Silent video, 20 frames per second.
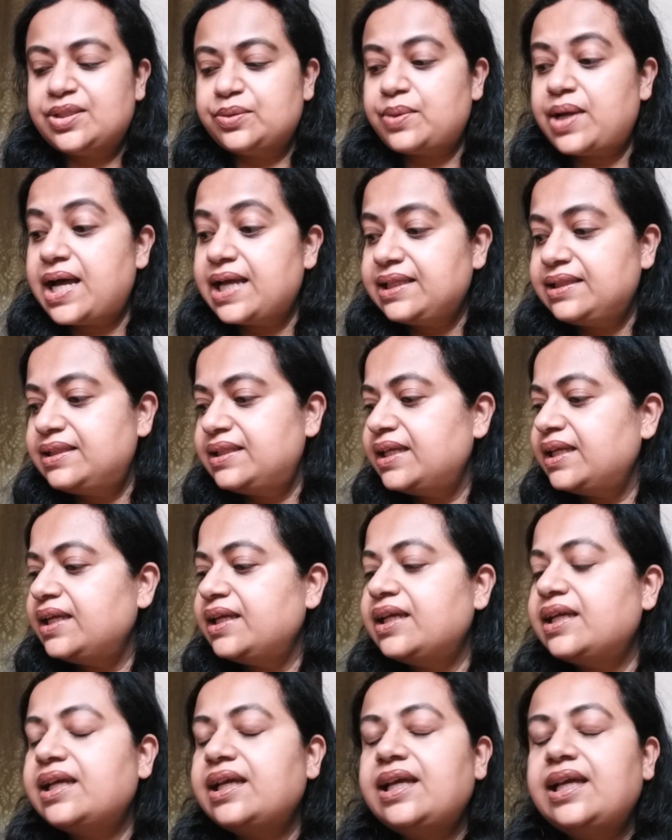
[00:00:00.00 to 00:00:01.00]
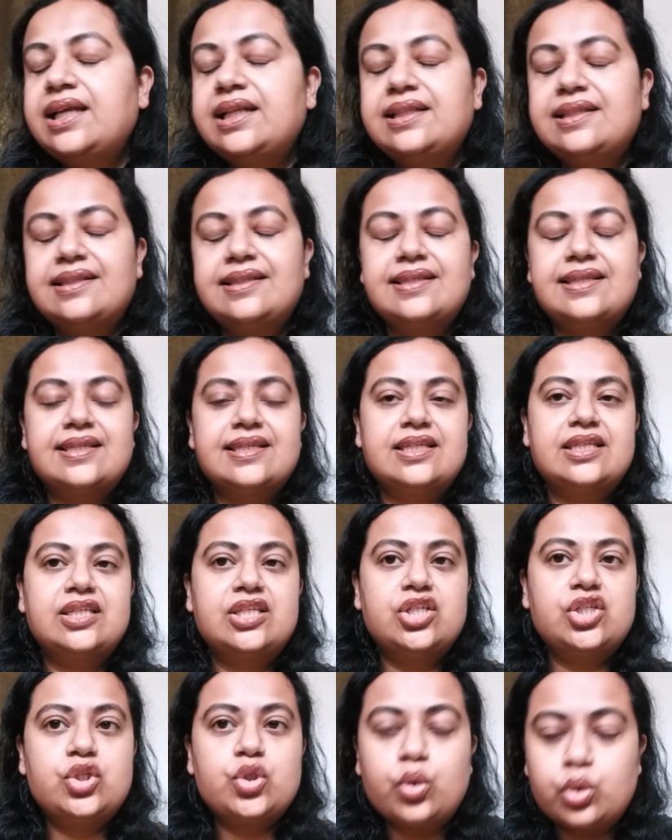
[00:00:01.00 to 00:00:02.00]
So I think it's
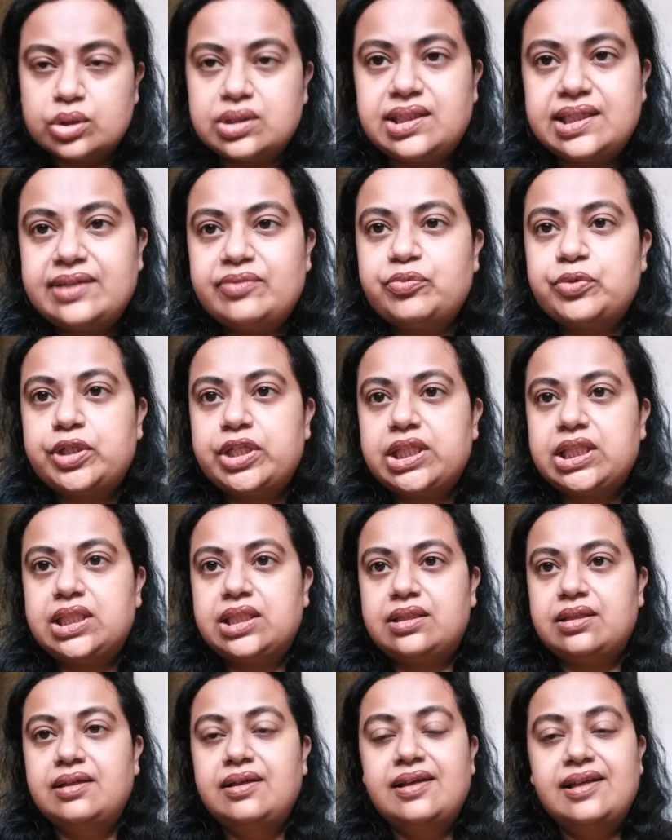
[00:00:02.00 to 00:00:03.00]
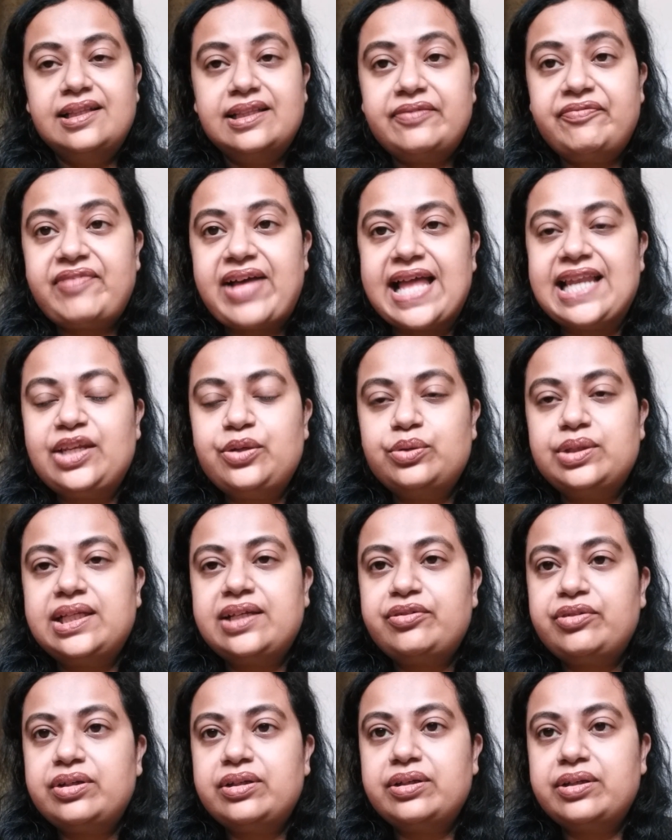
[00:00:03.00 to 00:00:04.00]
totally worth the value
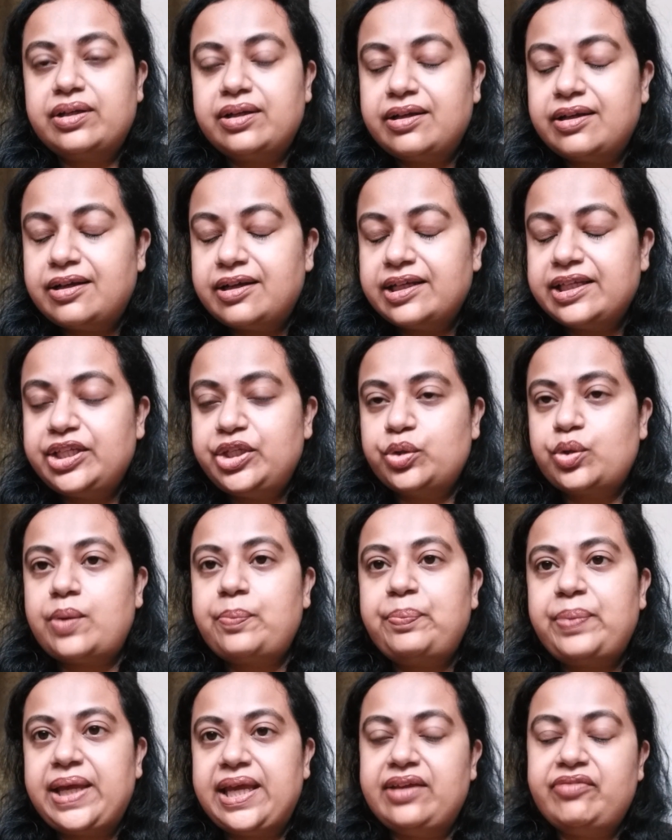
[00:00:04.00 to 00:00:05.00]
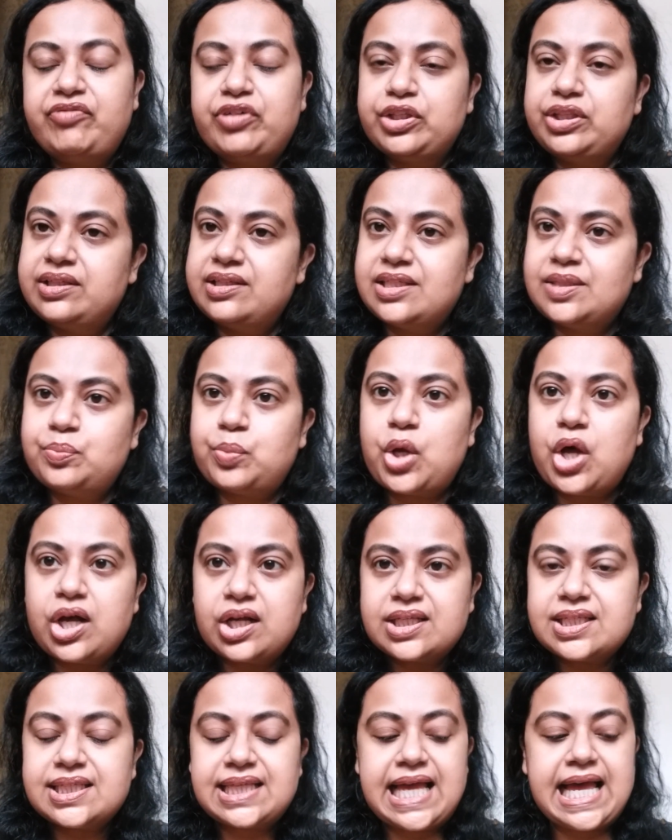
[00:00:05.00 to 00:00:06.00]
that you are paying for this
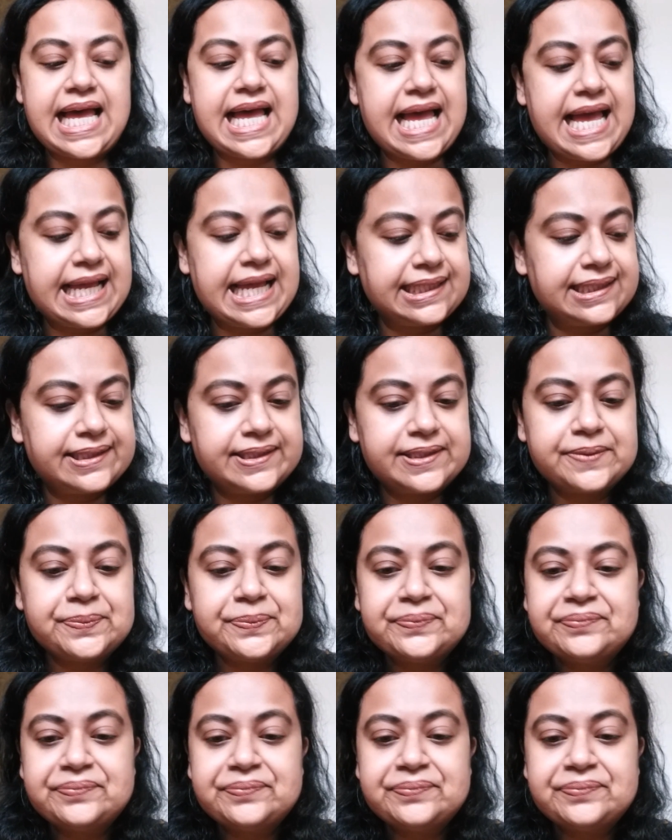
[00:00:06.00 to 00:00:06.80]
box, and